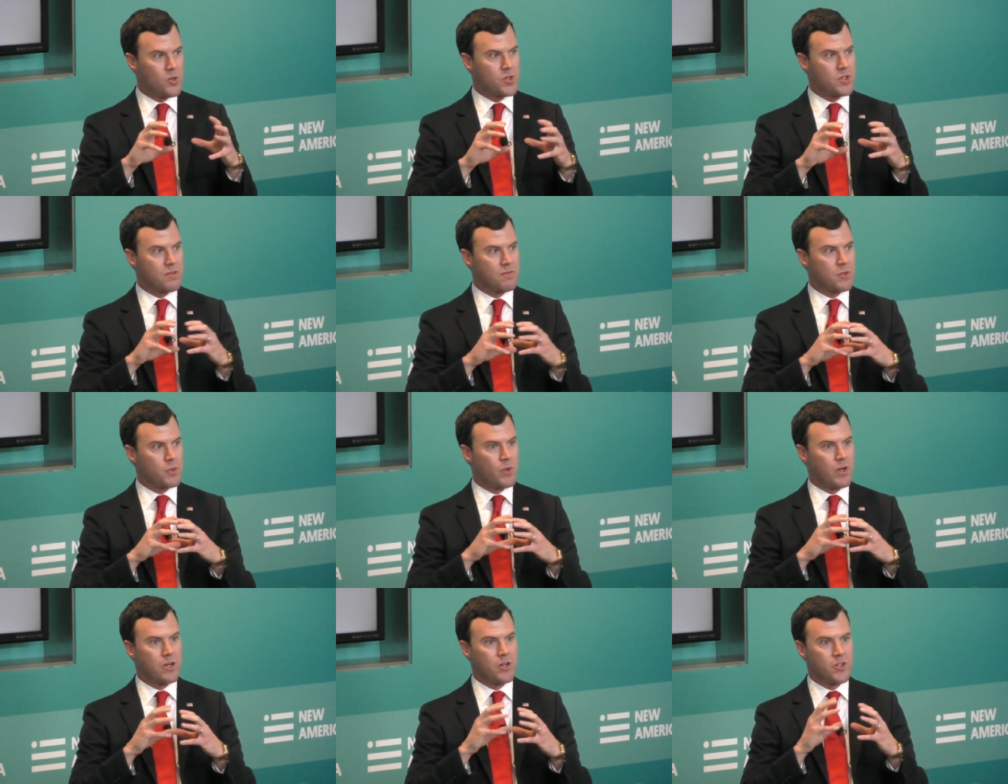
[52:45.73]
use
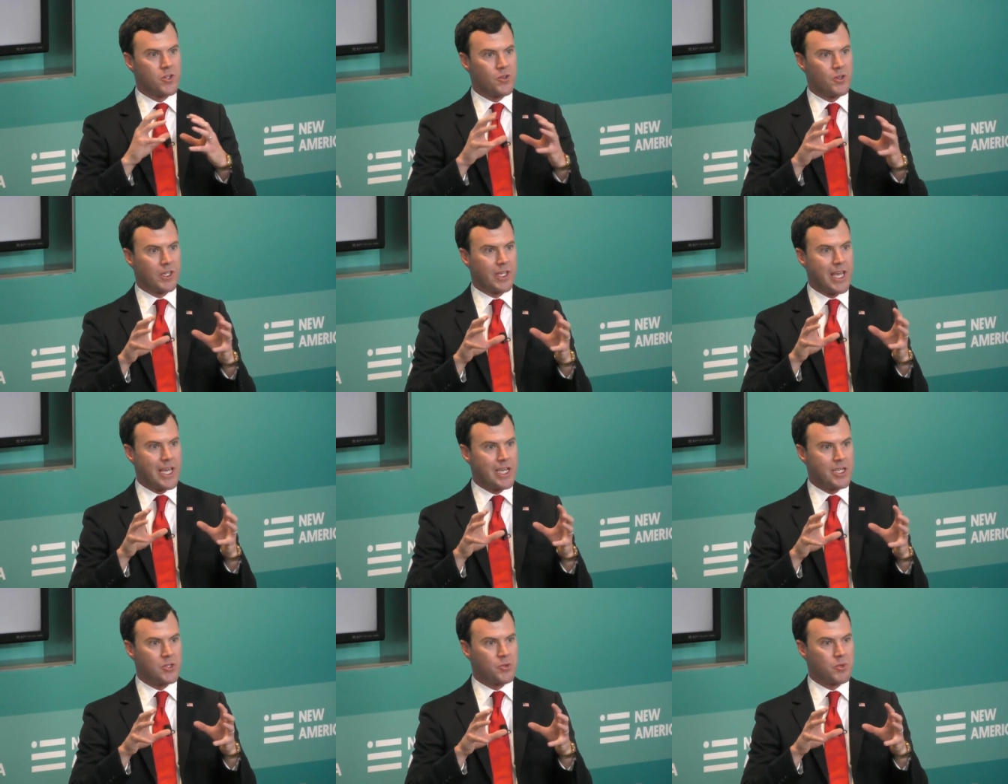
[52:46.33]
of Twitter to
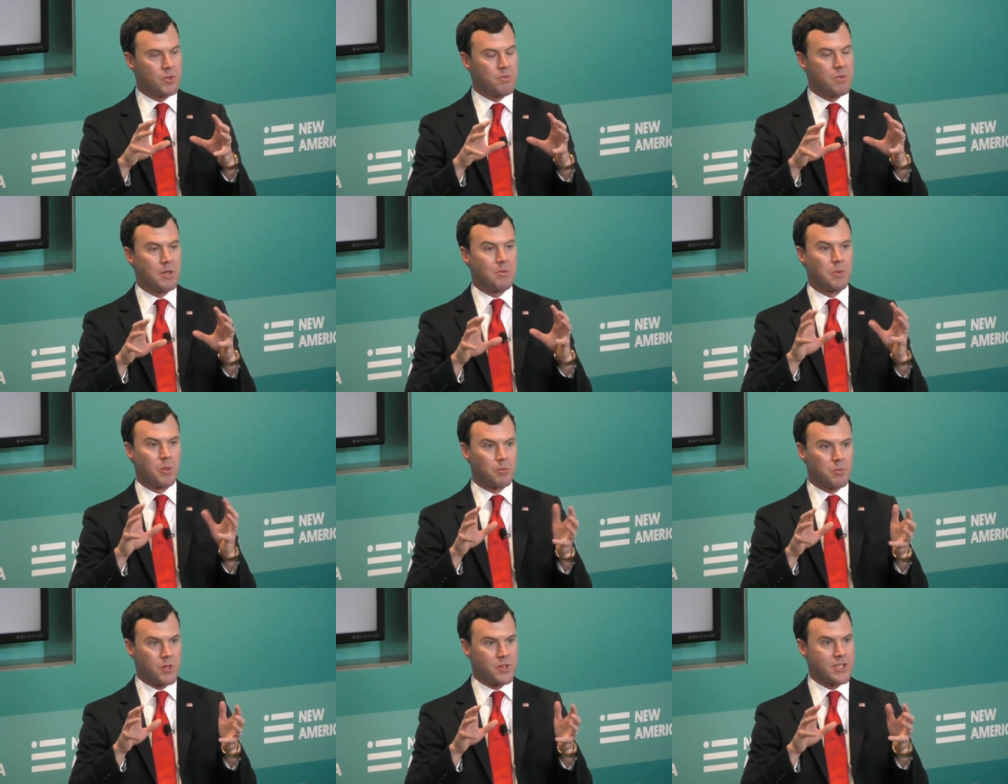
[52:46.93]
engage with
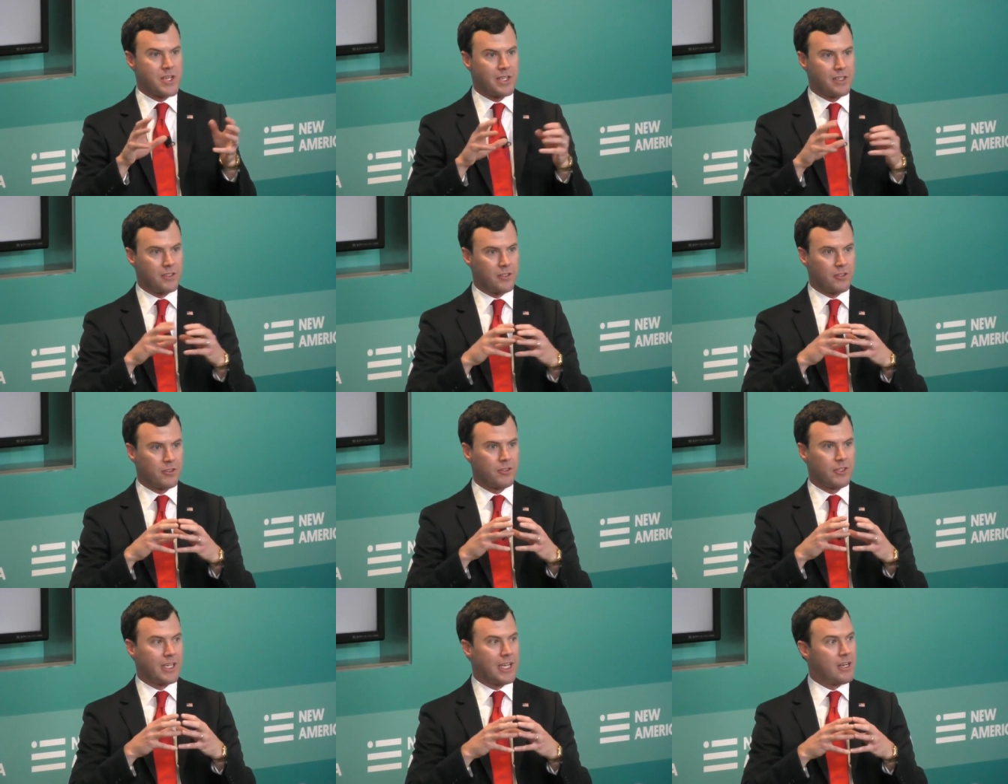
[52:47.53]
people,
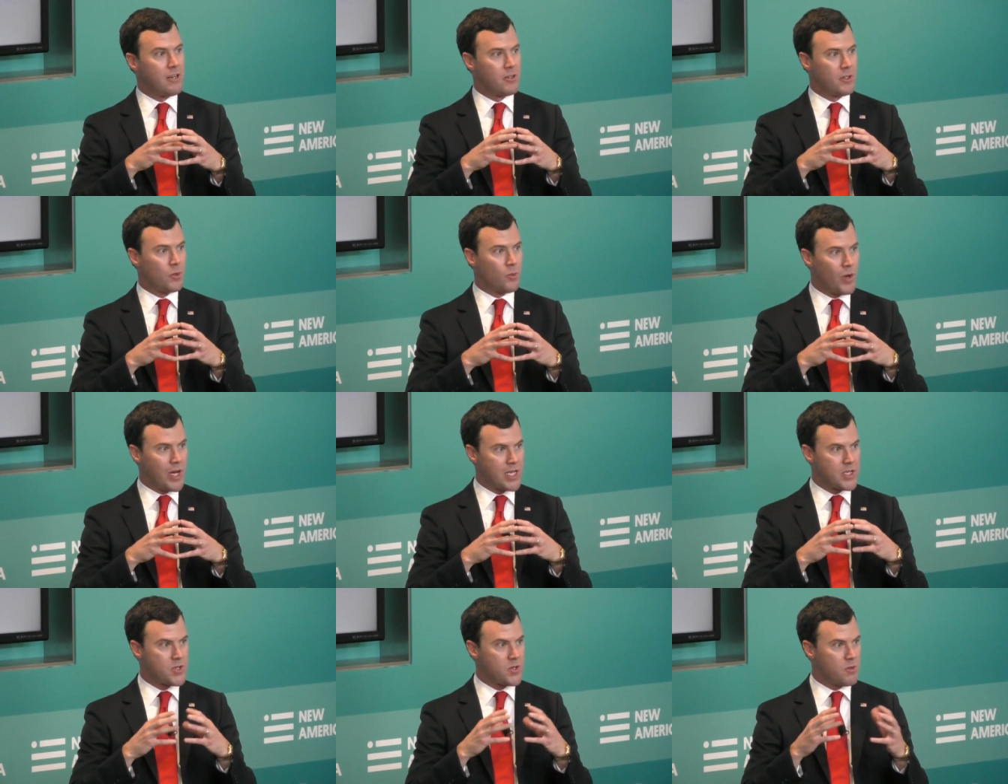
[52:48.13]
particularly here in the
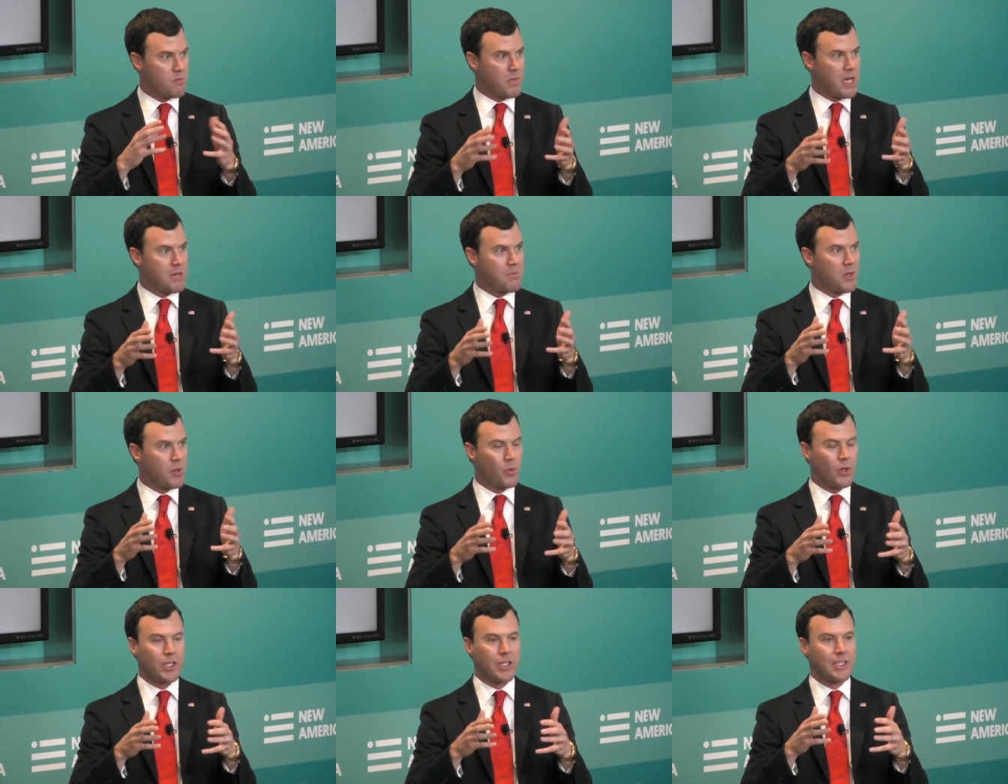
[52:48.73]
West, who
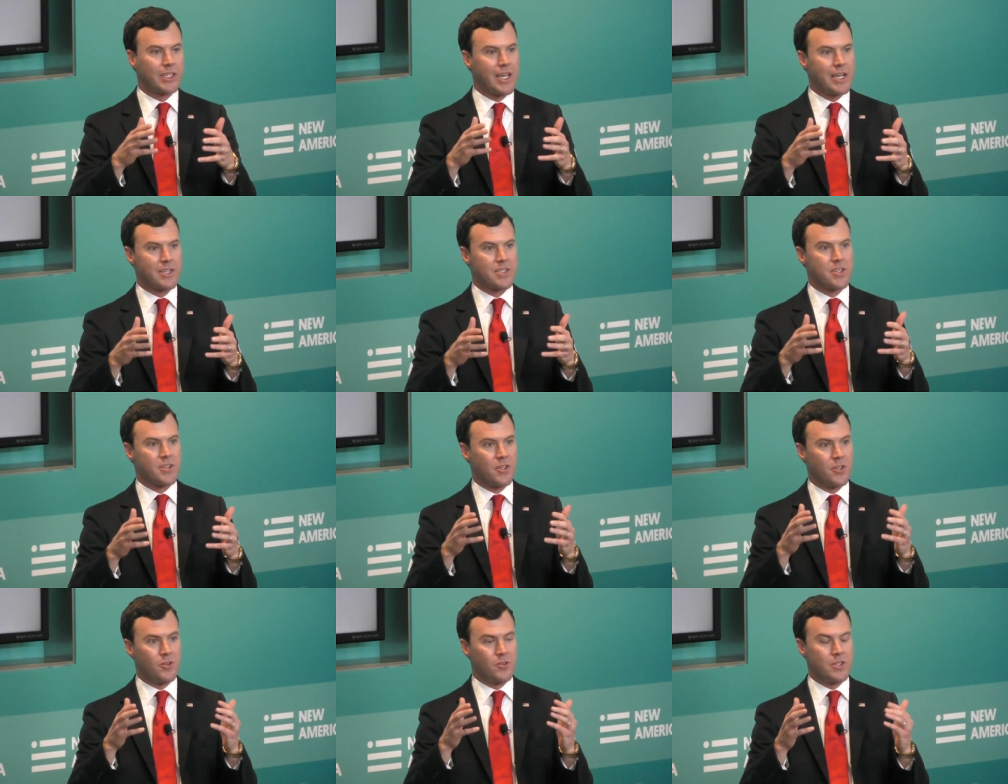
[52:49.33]
might be willing to
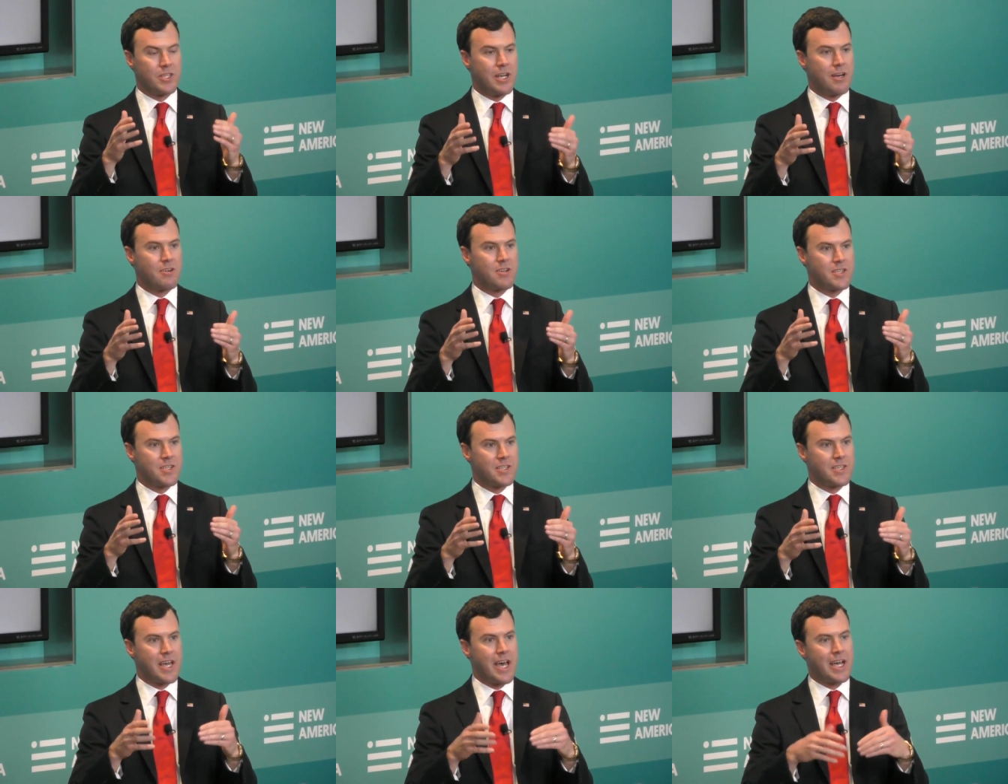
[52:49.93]
execute
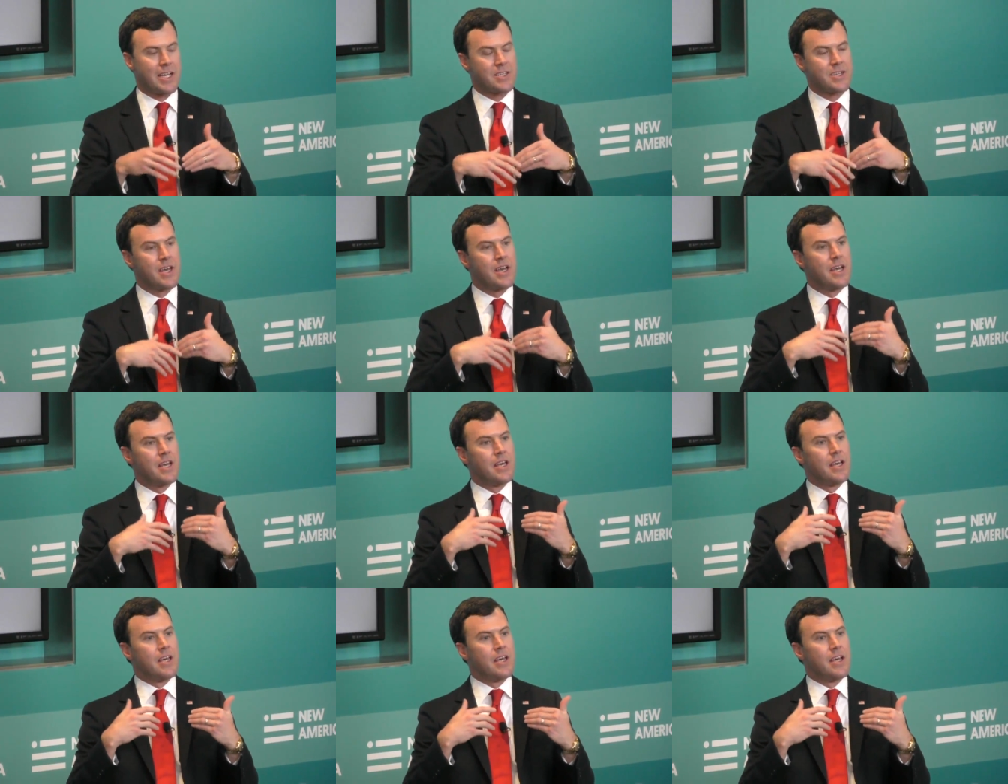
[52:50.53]
terrorist attacks.